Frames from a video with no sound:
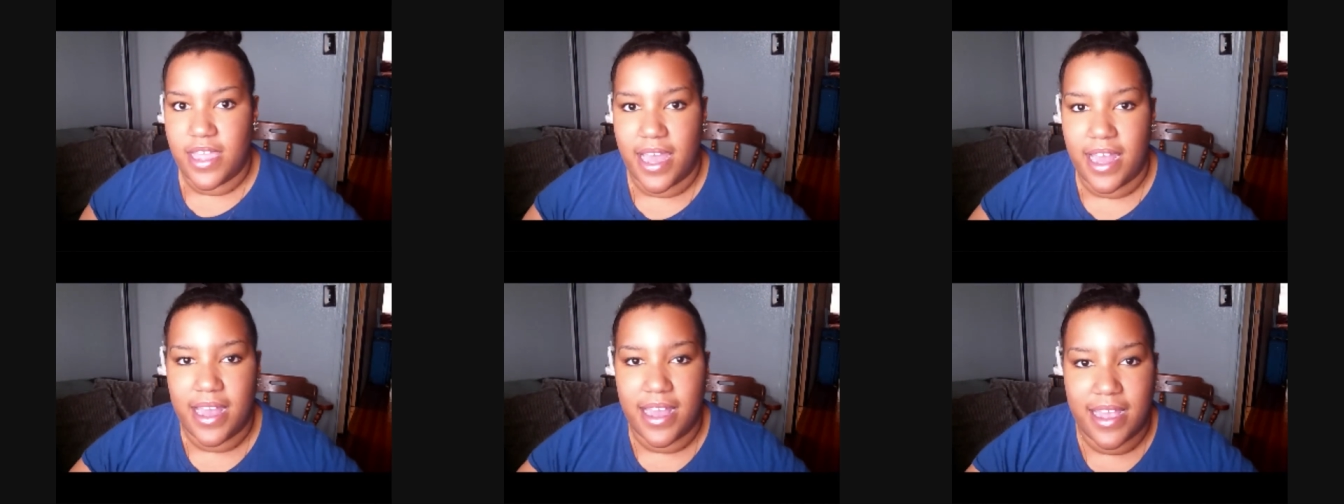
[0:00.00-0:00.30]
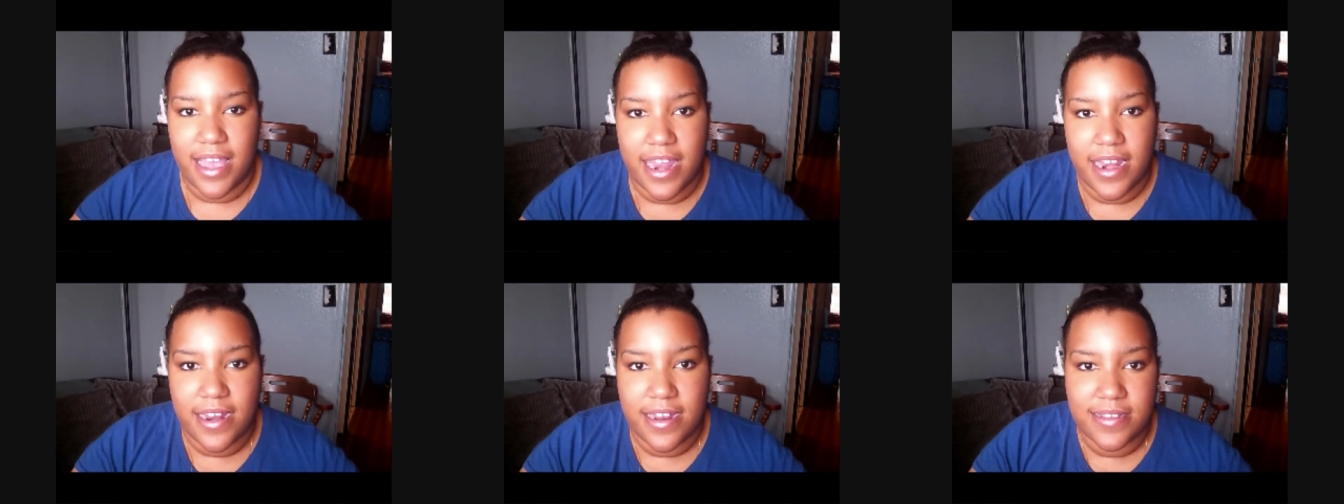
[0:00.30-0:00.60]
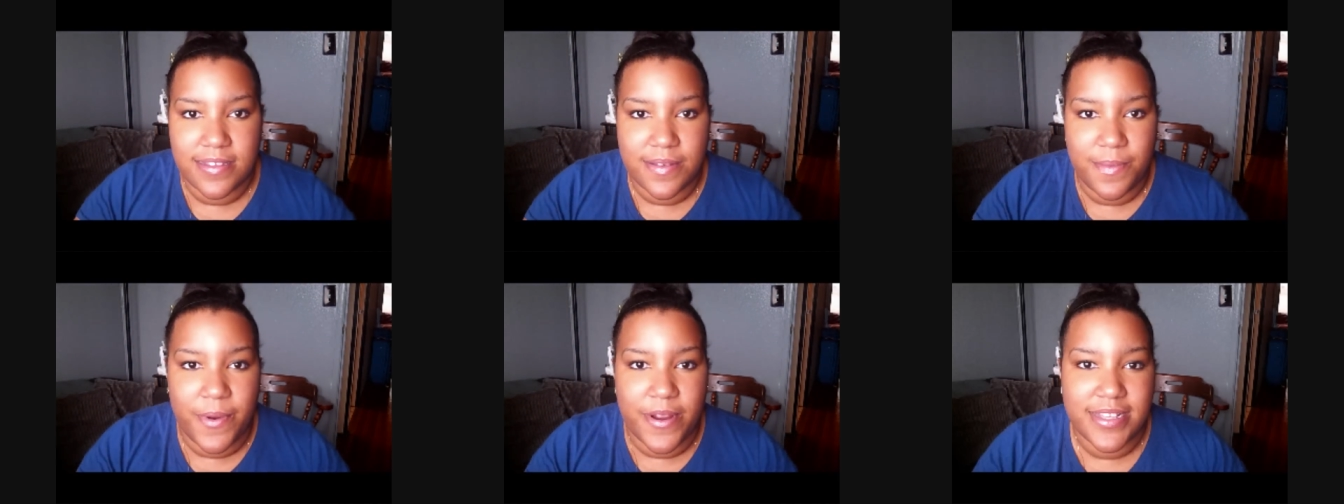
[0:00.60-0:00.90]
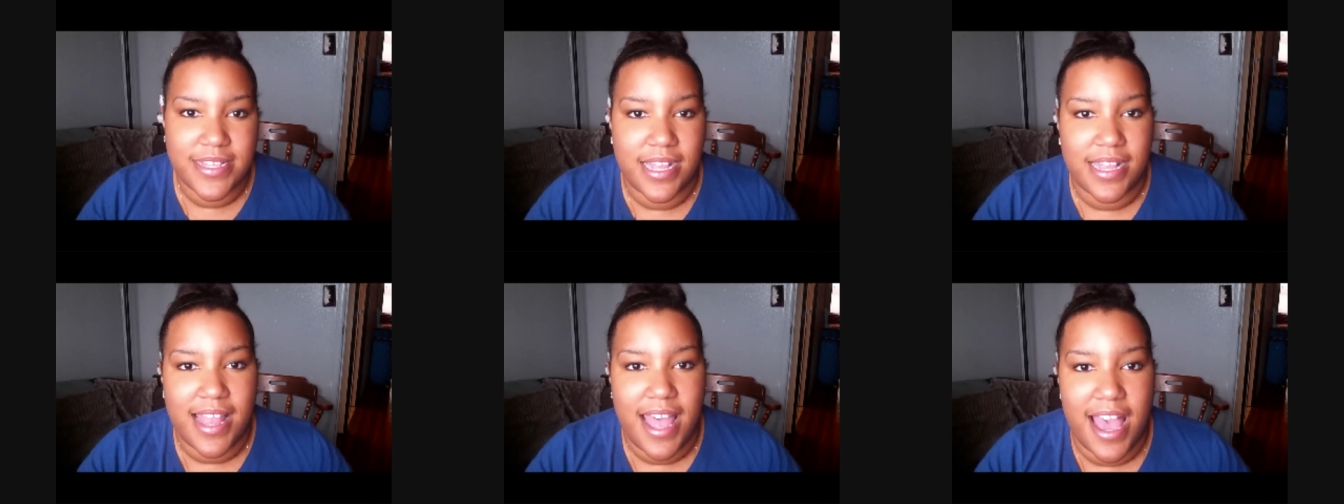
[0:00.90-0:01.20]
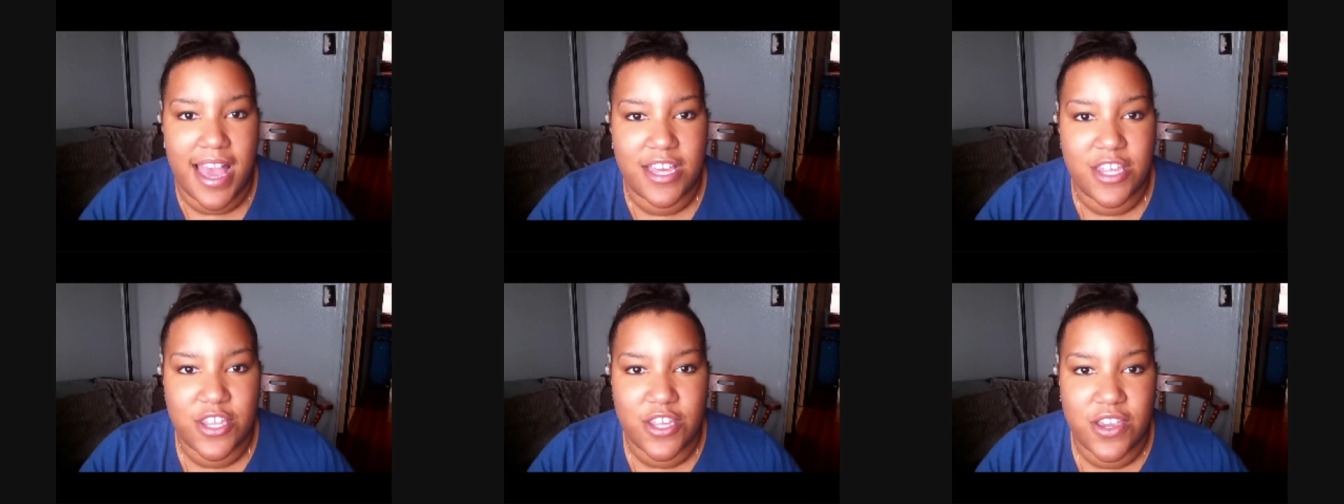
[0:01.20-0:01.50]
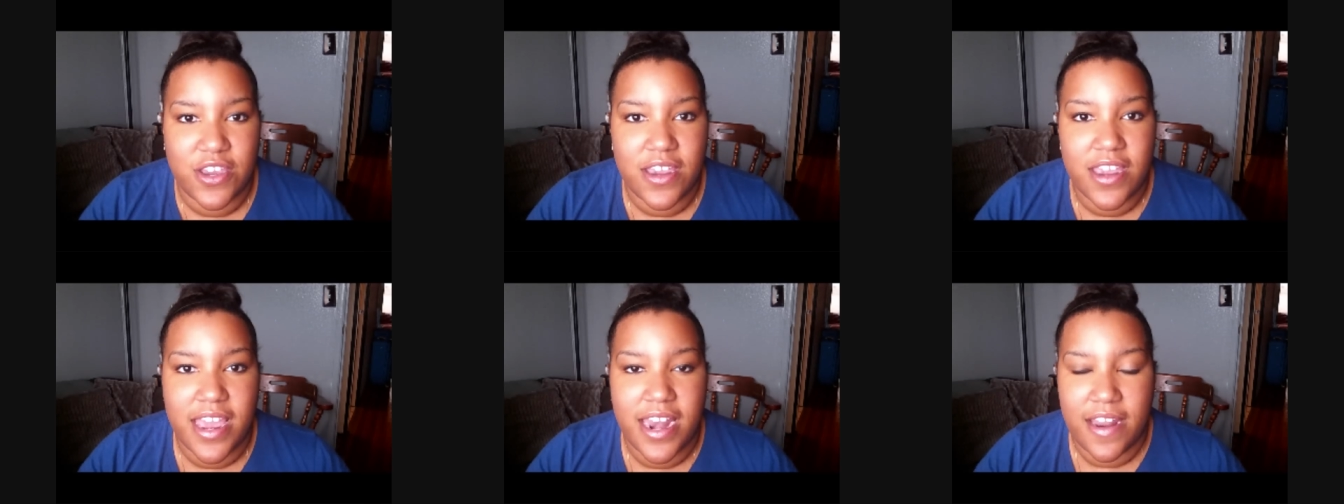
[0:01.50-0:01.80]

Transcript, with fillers: Yeah, I got it as a present last year,